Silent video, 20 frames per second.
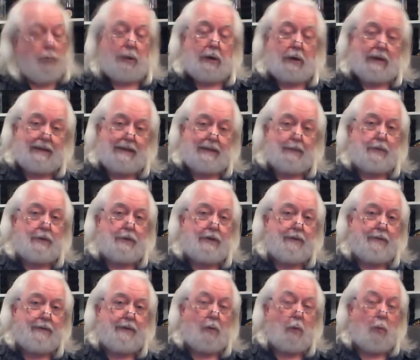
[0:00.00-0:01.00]
Then we're going to
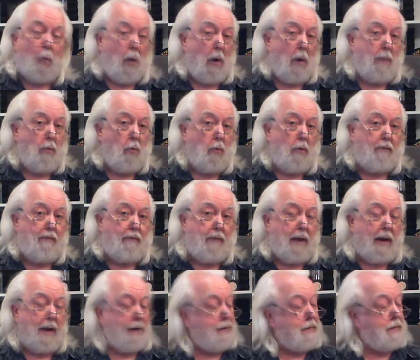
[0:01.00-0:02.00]
simply shift it 1 more
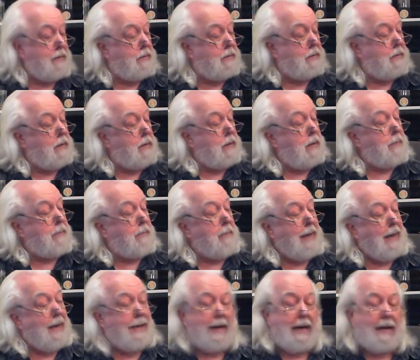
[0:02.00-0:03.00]
fret,
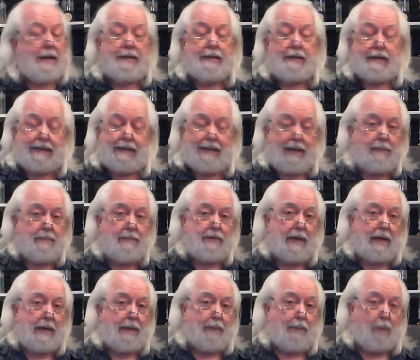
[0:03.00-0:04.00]
maintaining the
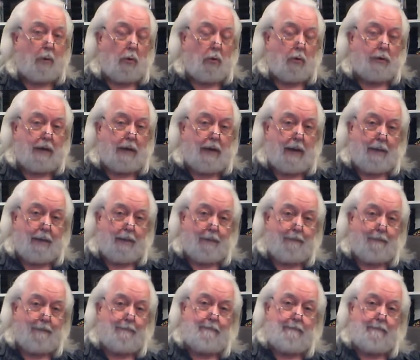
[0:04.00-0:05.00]
same shape the whole time.